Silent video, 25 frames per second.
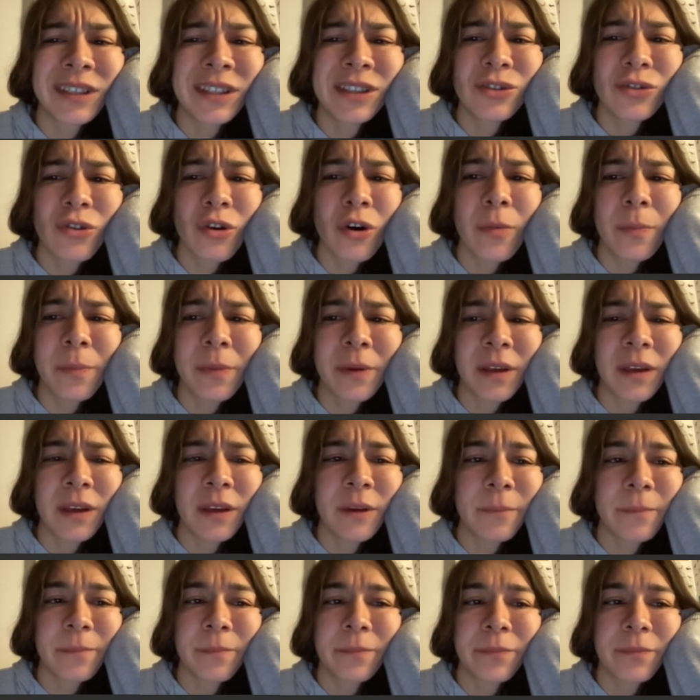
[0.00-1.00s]
This
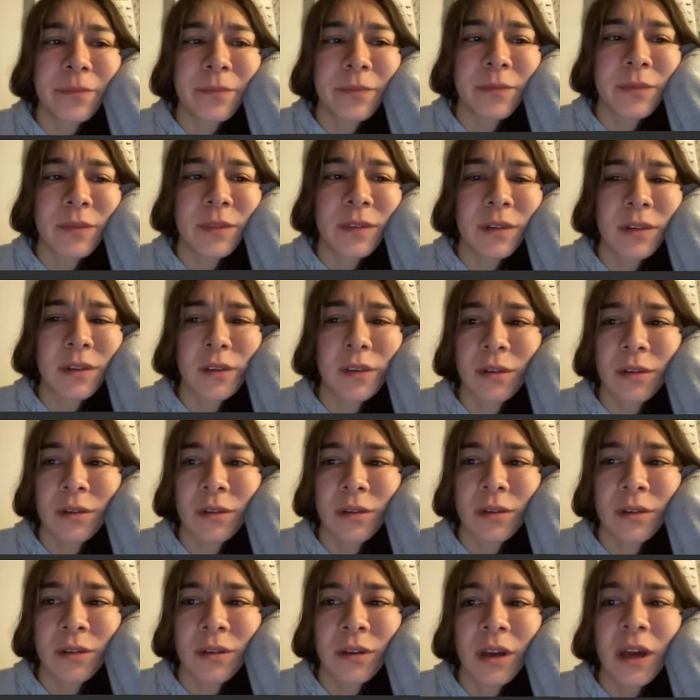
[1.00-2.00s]
copy.
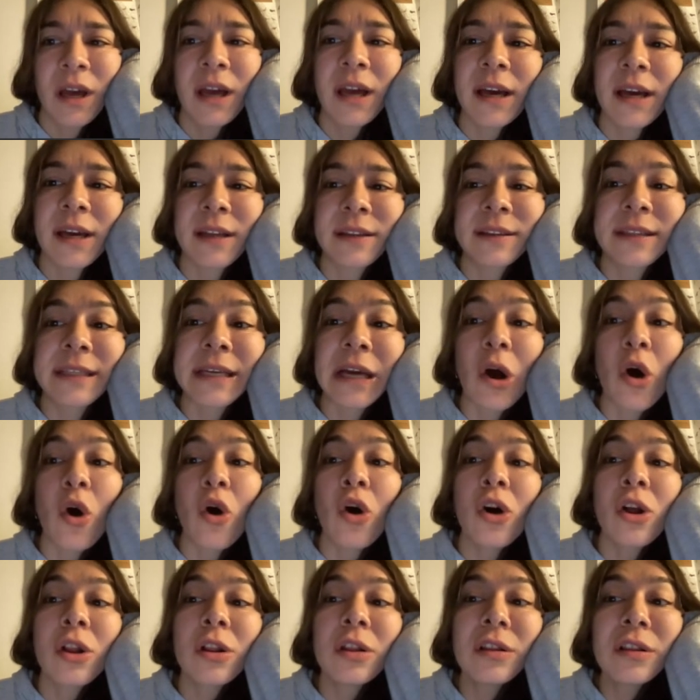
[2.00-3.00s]
The
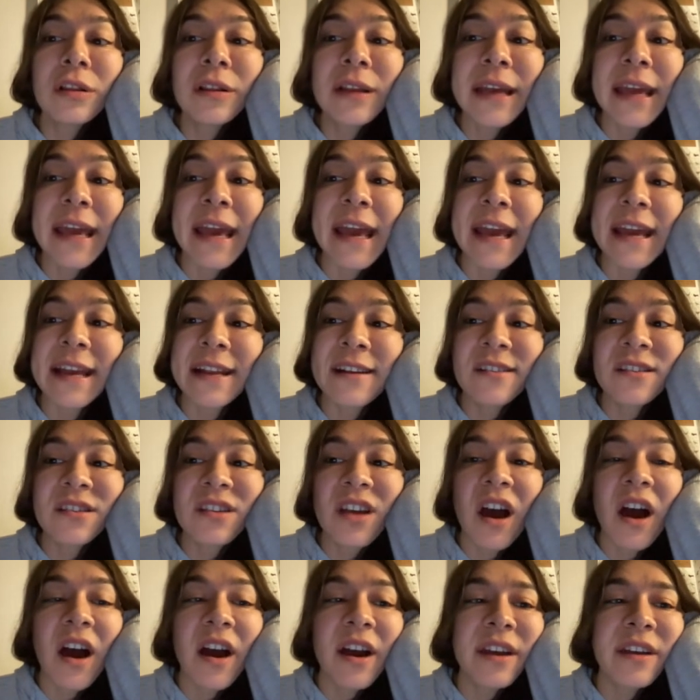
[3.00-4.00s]
only
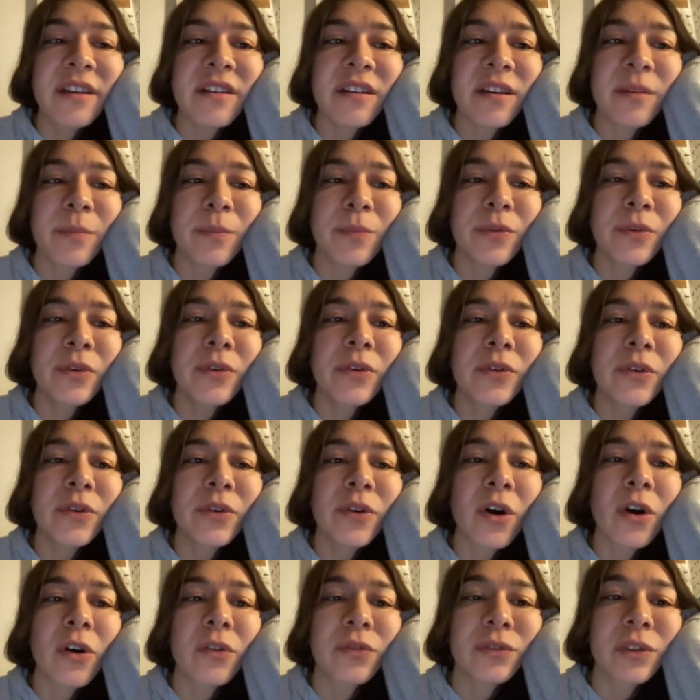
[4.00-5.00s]
entire
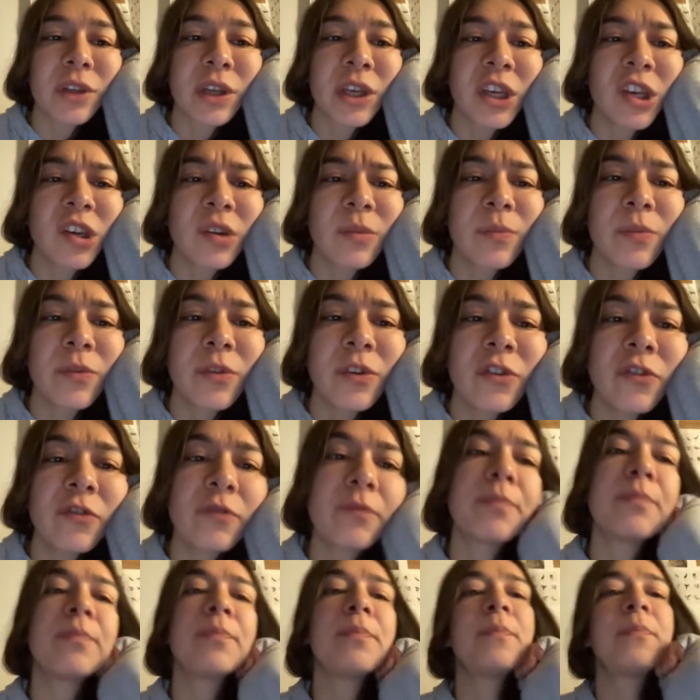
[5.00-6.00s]
book of the
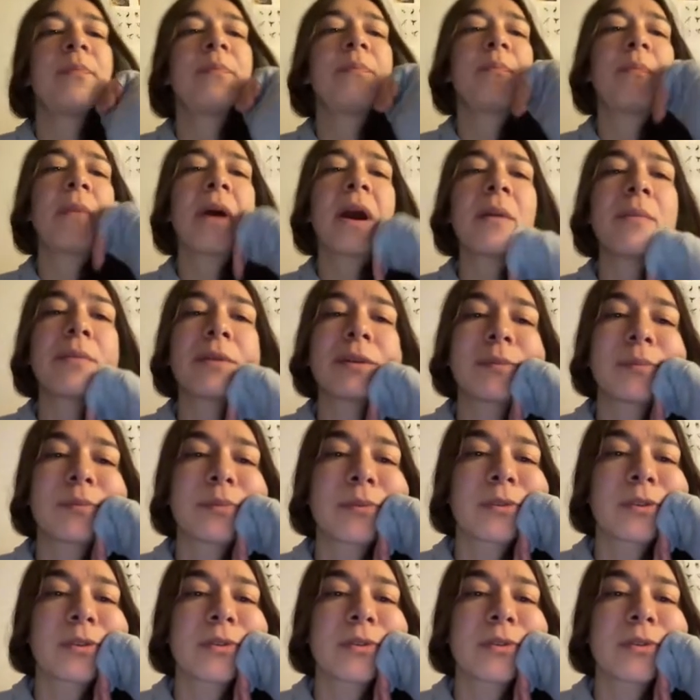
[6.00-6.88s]
Hebrew Bible